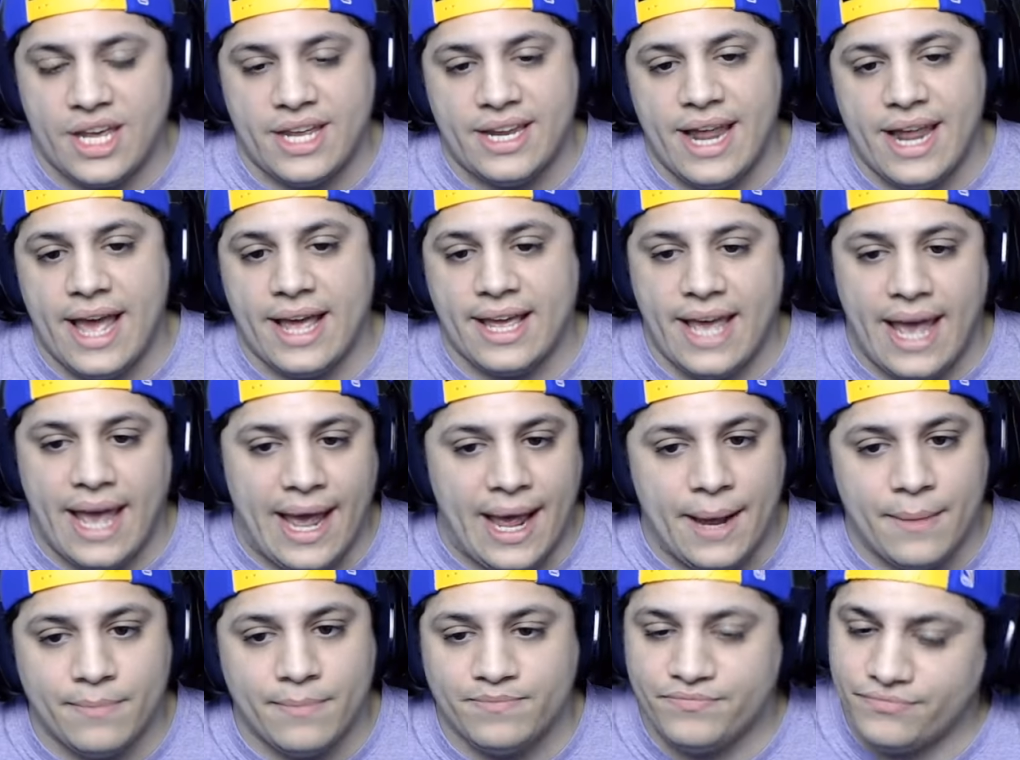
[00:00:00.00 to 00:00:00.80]
in that
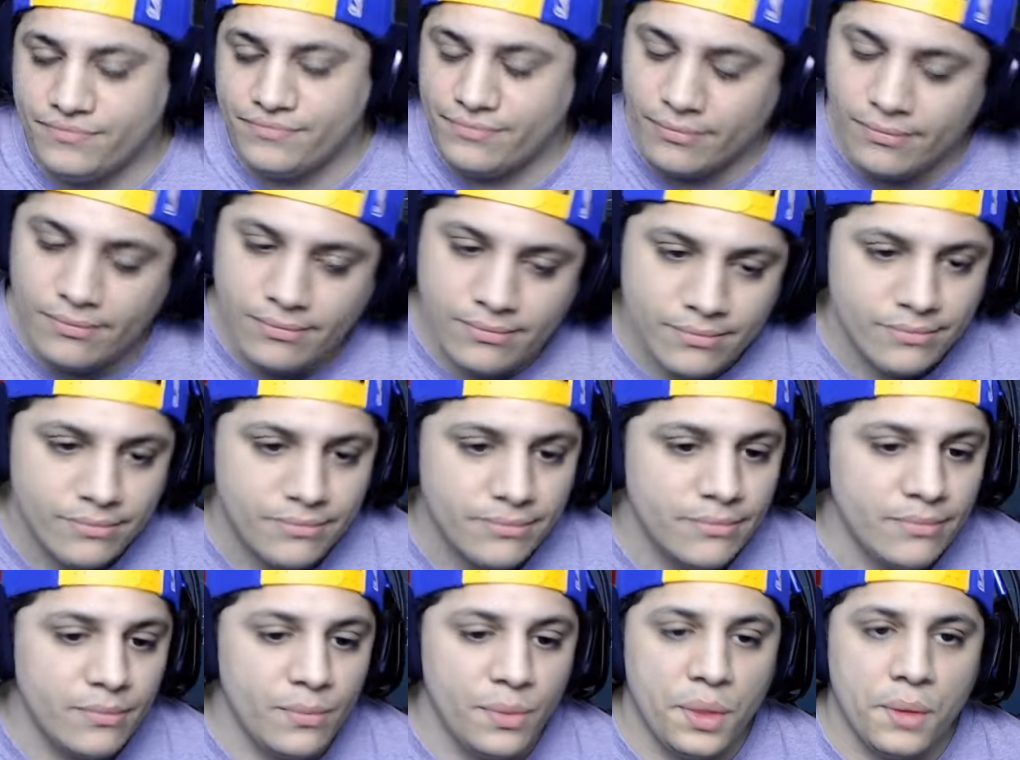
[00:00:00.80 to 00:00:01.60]
game,
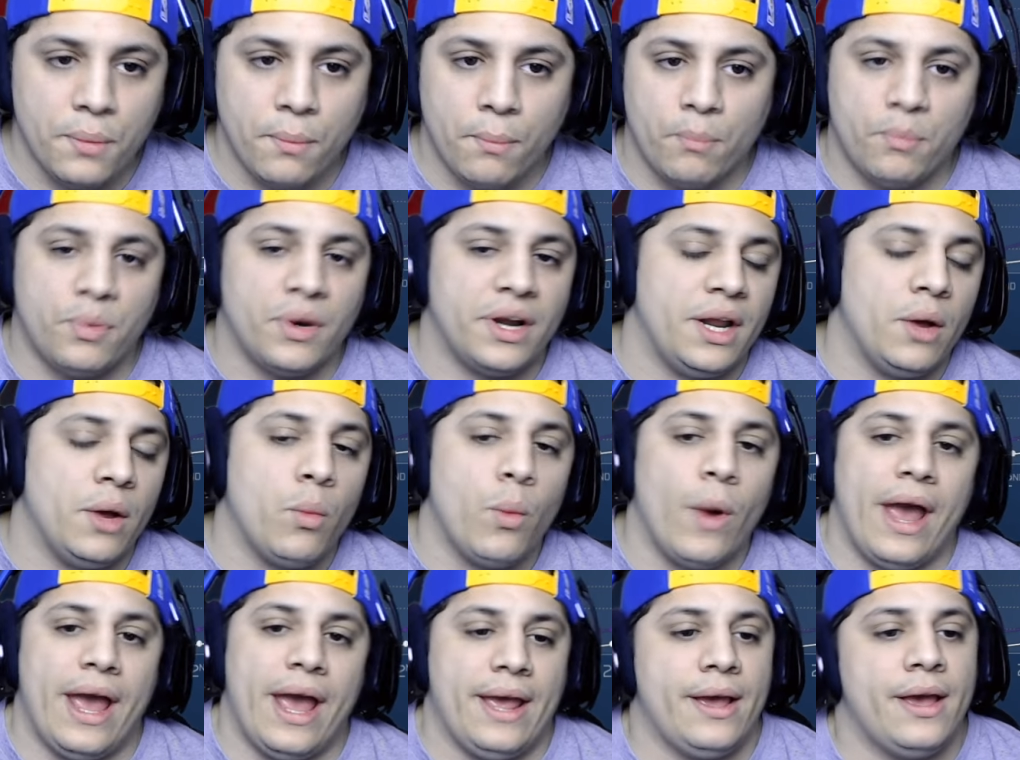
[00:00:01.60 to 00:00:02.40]
but it
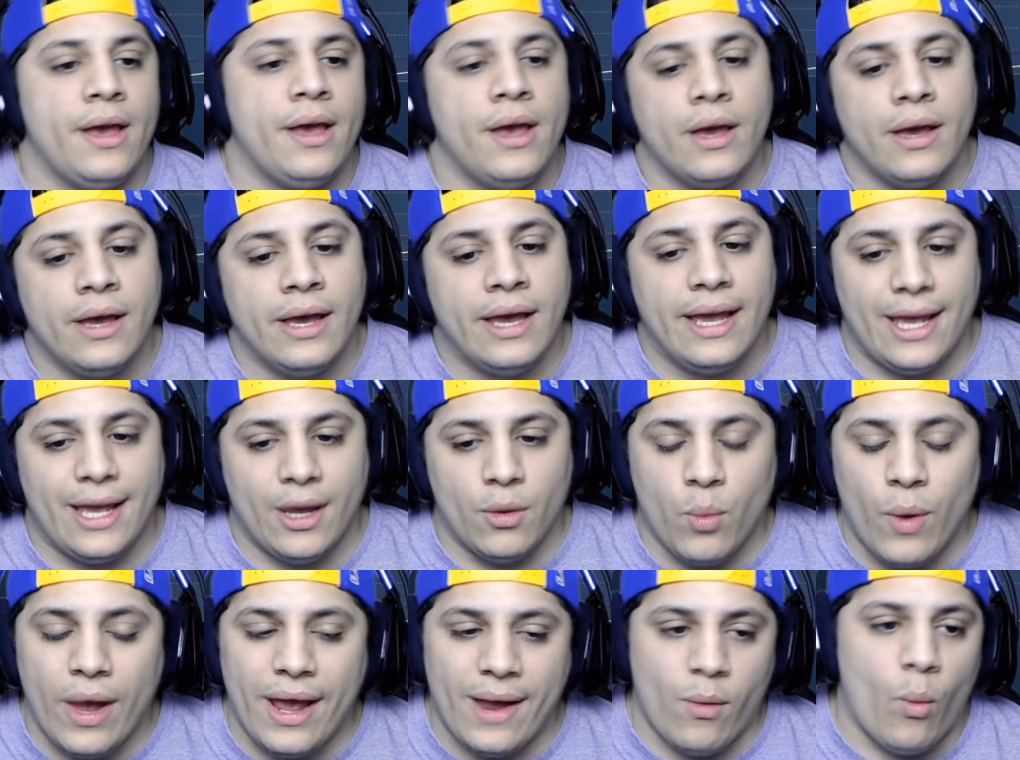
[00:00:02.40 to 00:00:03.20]
went
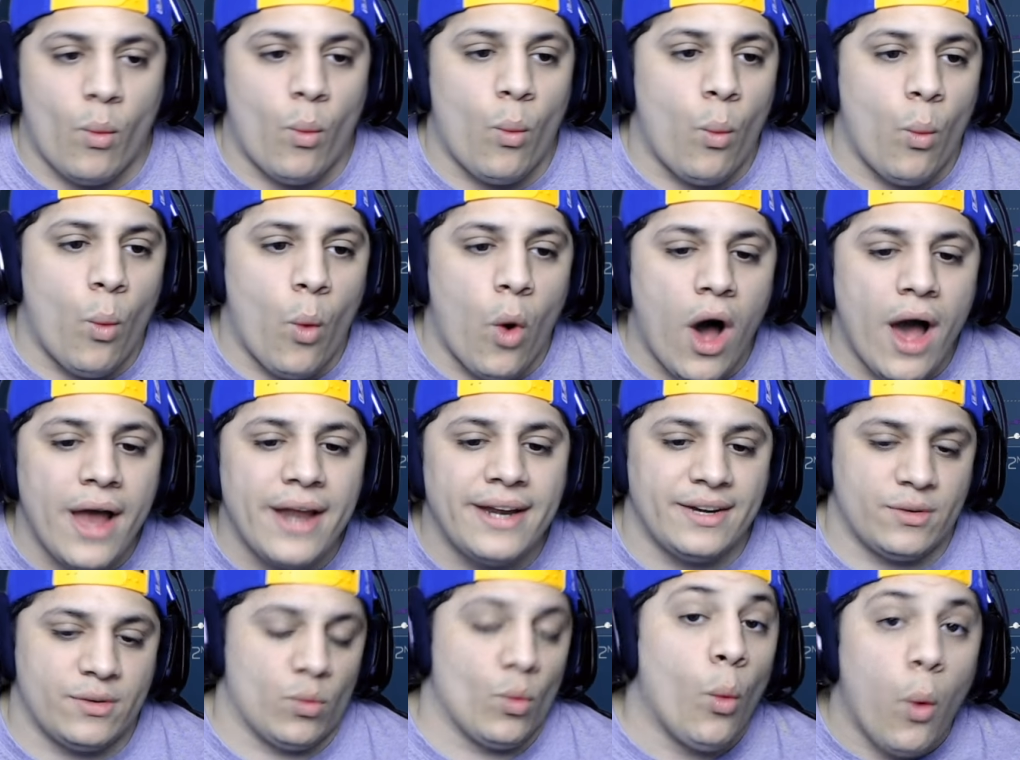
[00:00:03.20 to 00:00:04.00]
it went
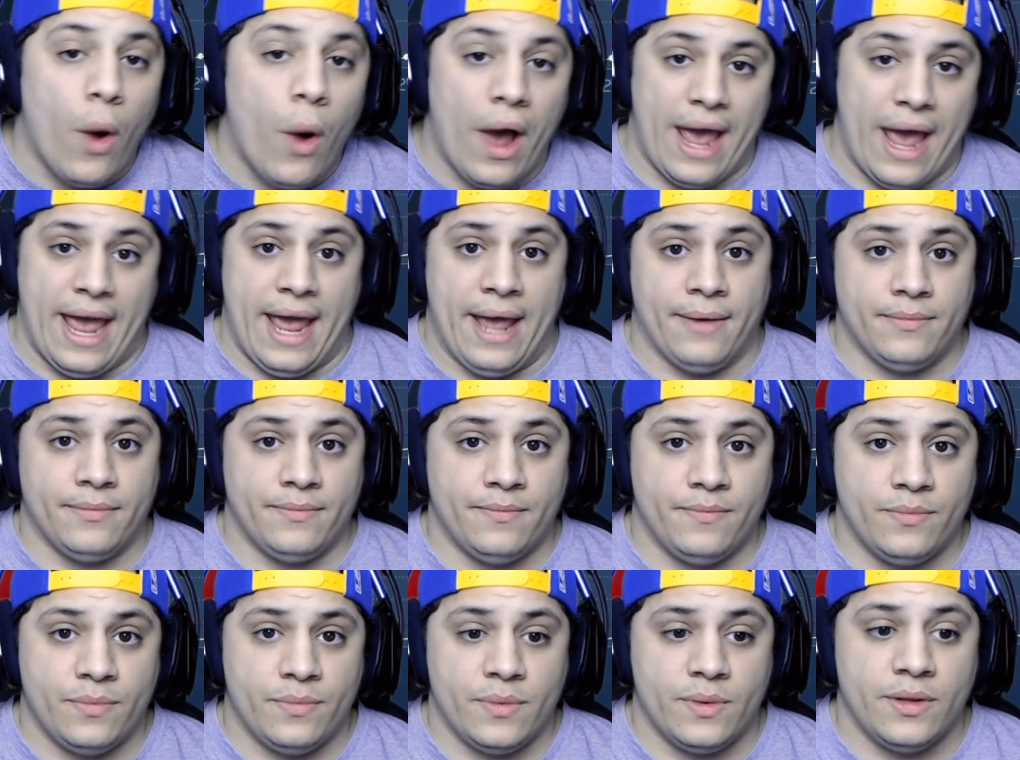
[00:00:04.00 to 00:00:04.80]
one way
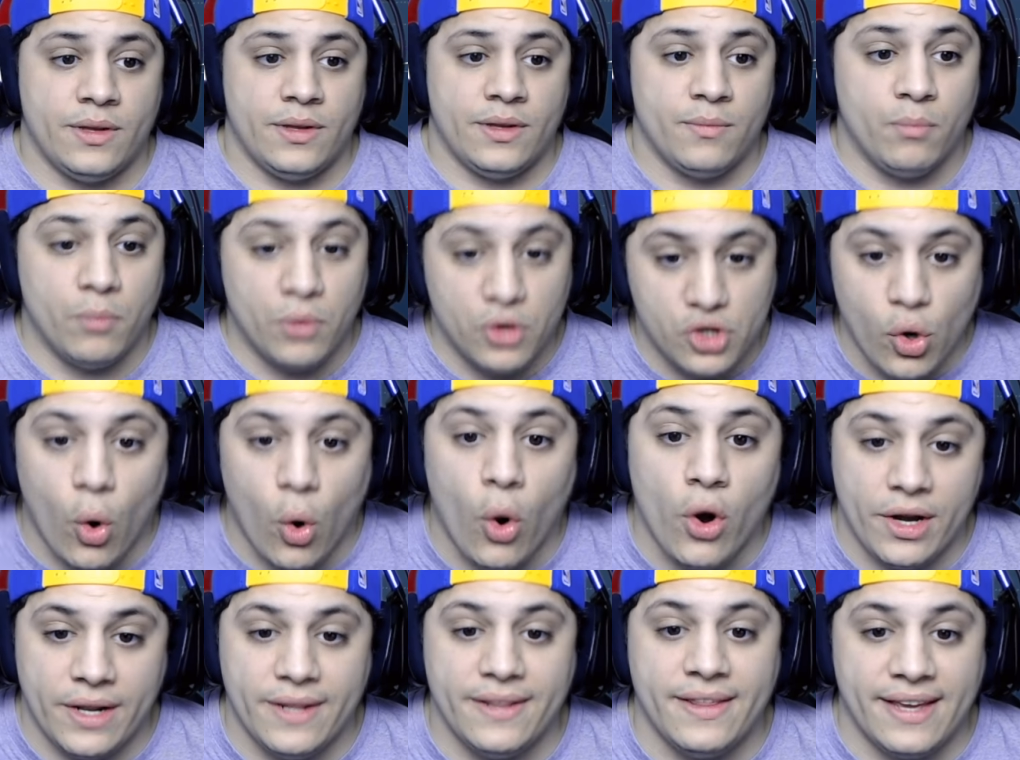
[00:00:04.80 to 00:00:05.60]

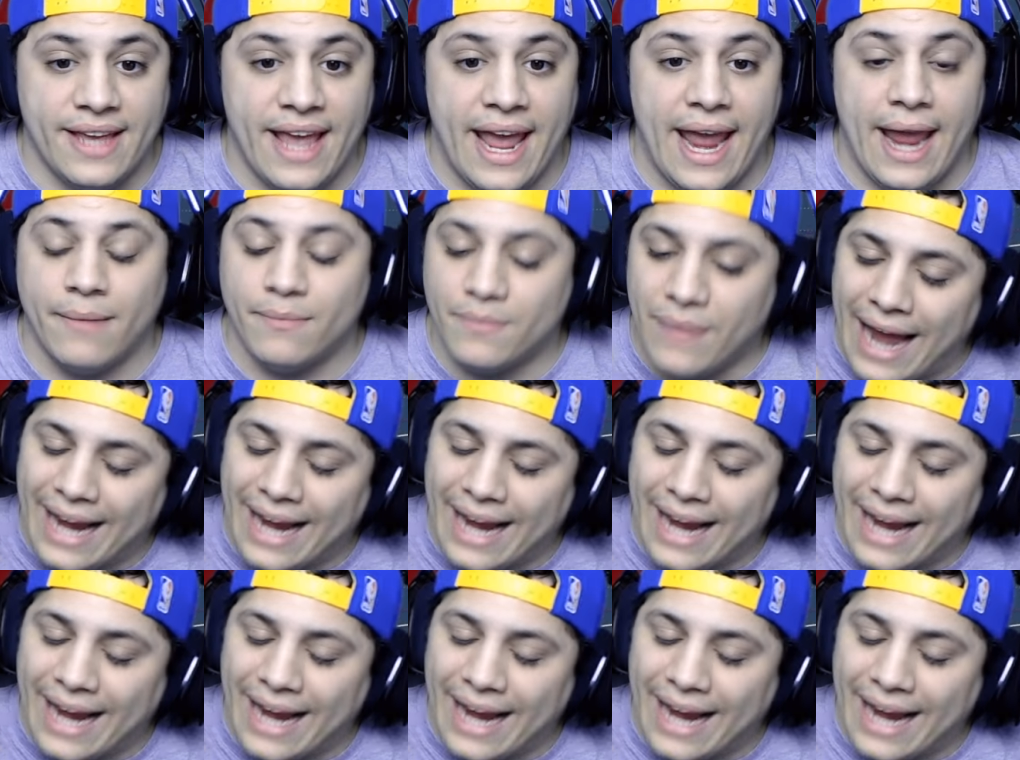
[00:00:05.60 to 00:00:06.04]
majority of the game.